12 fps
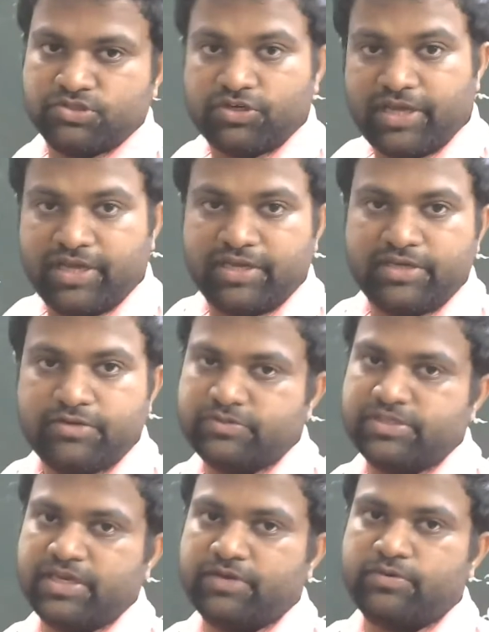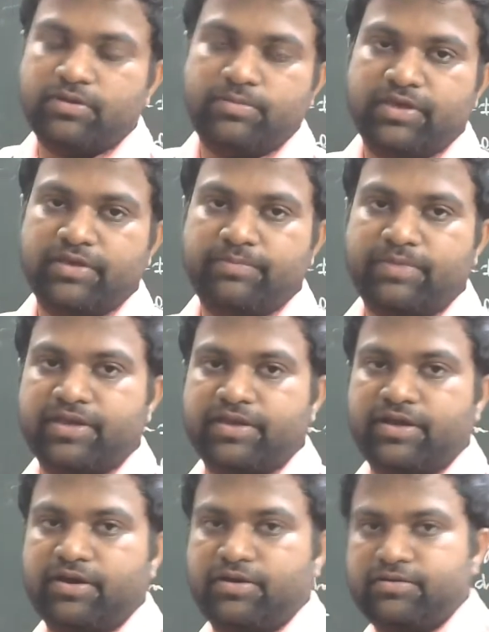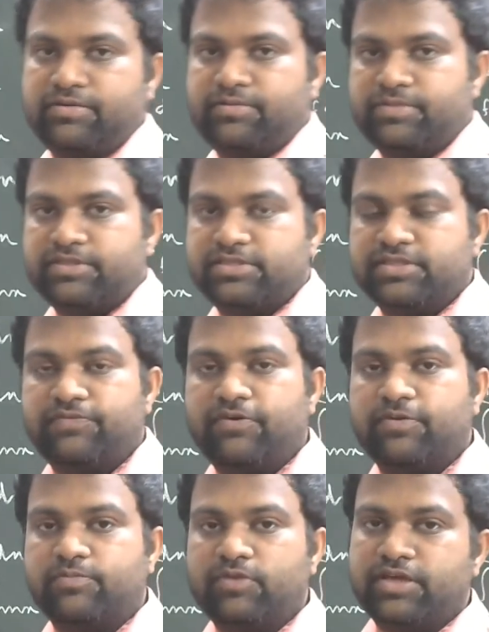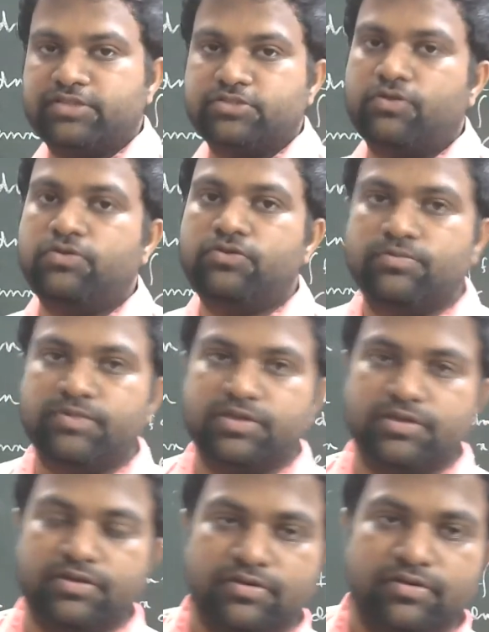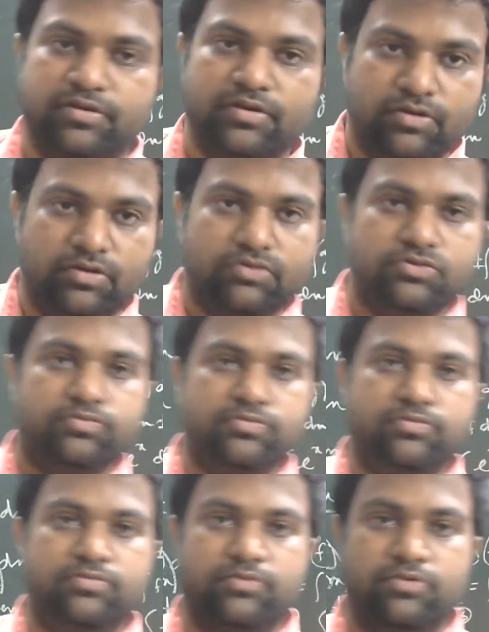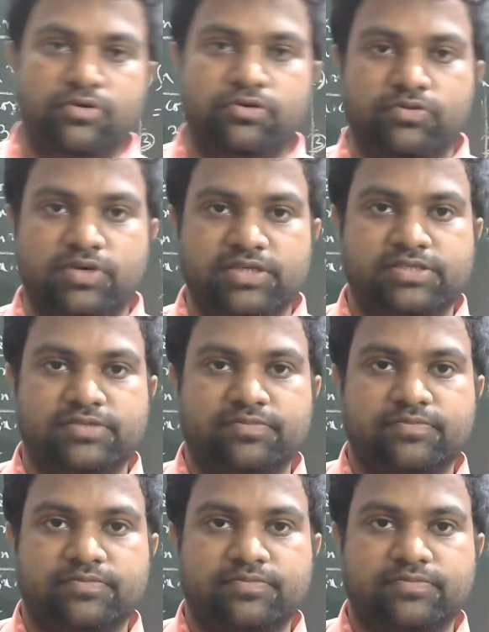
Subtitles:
So 10 into sec will be my means the formula is known to me, known to us.